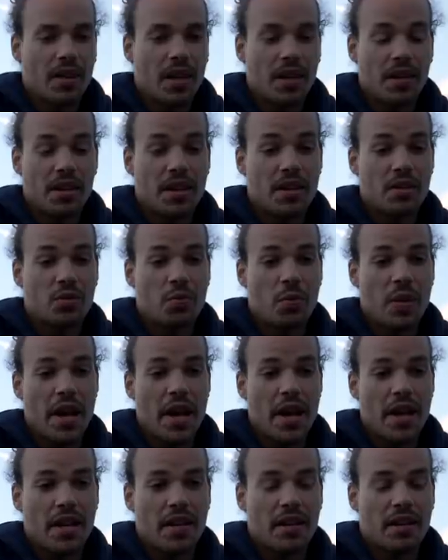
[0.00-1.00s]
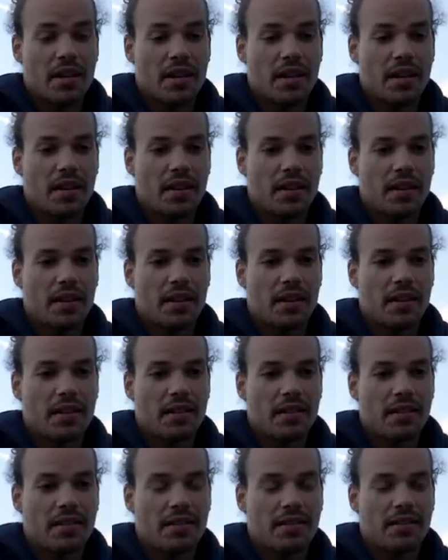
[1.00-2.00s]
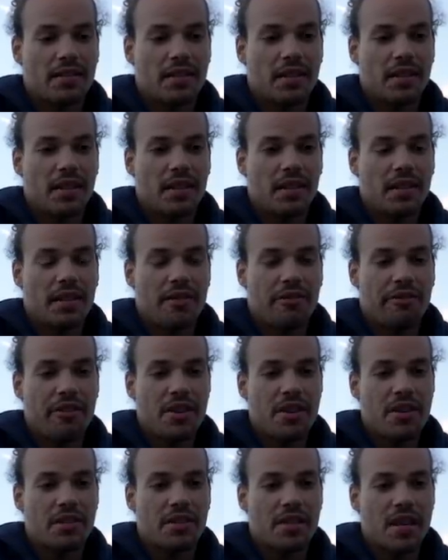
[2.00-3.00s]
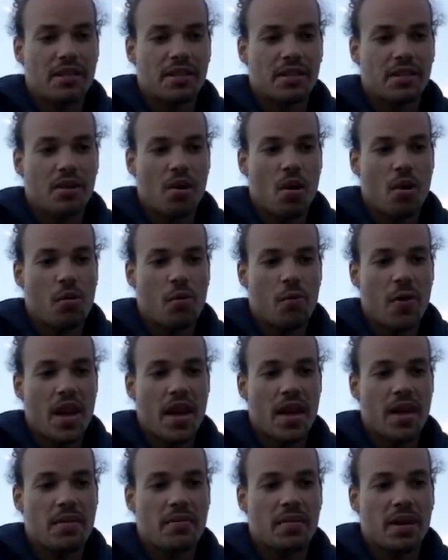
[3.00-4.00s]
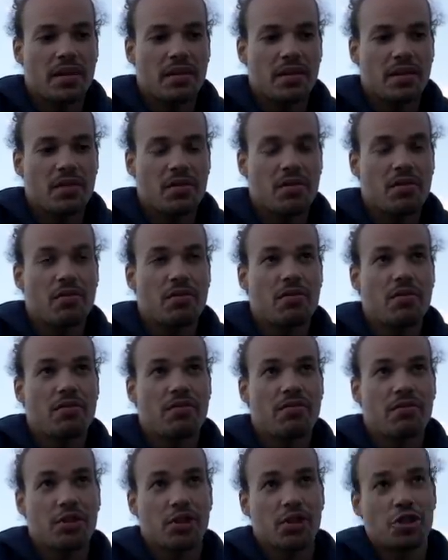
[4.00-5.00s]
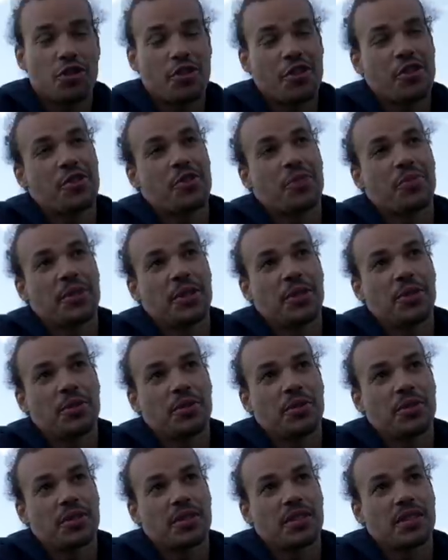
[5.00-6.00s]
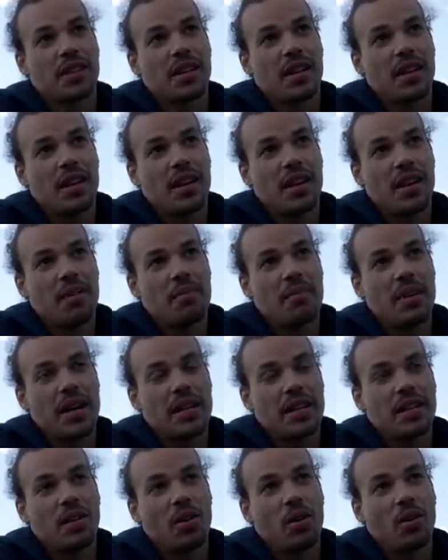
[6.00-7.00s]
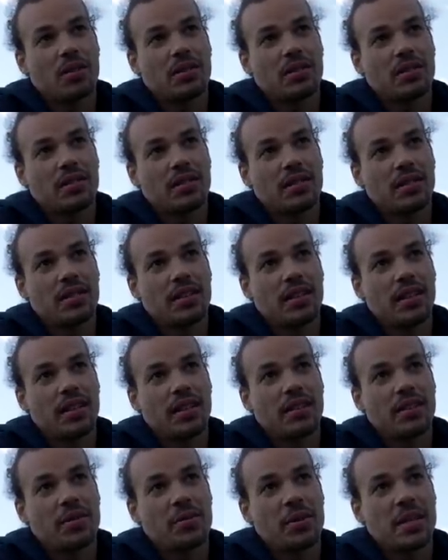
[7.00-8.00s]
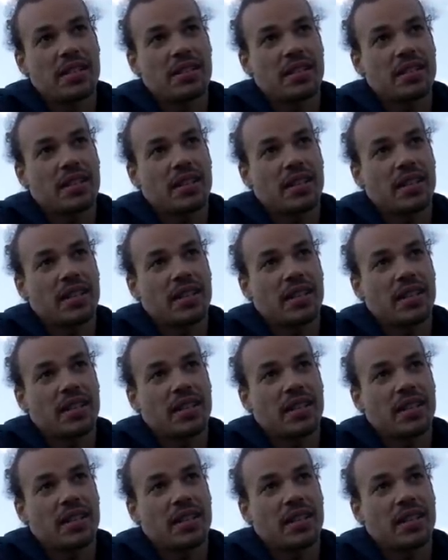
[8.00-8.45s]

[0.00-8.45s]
In this way, uh, the, the fear doesn't go away, but you for sure you reduce by a lot the, the risk.